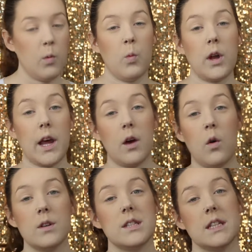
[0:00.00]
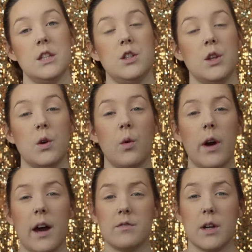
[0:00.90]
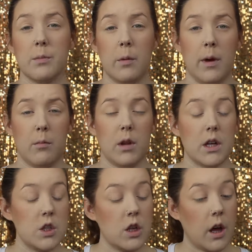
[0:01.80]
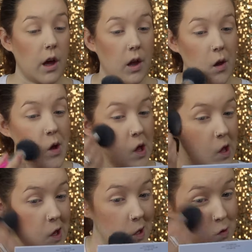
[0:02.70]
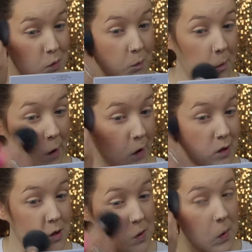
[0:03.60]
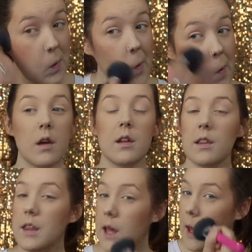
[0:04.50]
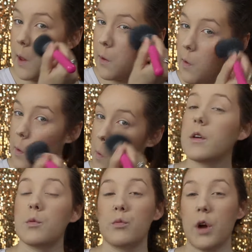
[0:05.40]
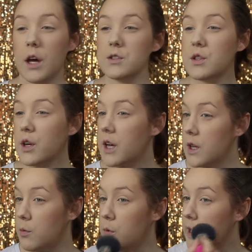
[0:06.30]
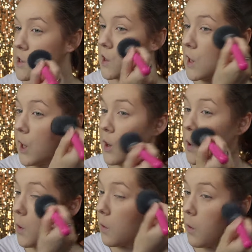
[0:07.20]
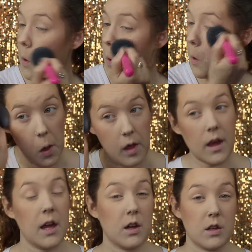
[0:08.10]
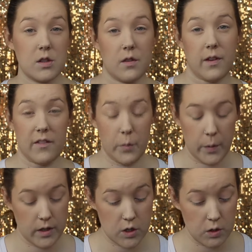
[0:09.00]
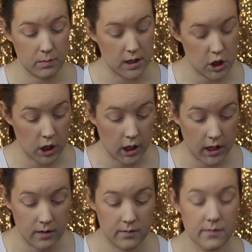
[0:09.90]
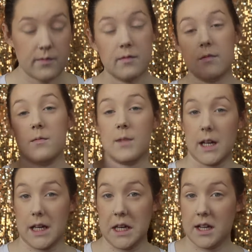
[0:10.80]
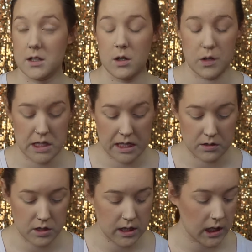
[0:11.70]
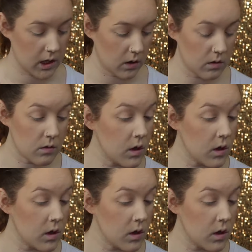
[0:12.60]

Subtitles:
What I always like to do after I put my blush on is mix the bronzer and the blush together. And also, if I put too much on, I can kind of tone it down just a little.